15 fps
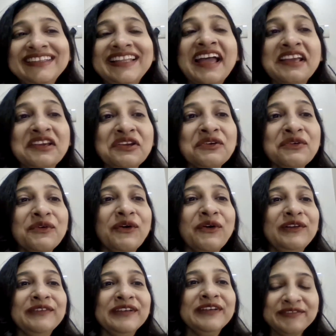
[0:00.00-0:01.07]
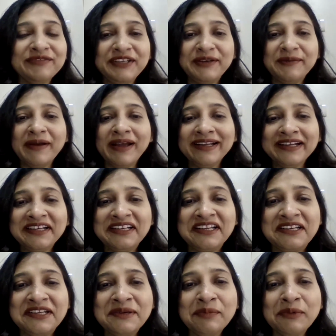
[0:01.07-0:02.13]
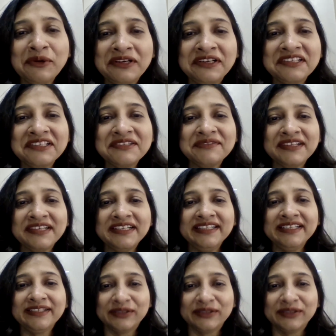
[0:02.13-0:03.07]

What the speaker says: No, thank you. Always feedback at any point is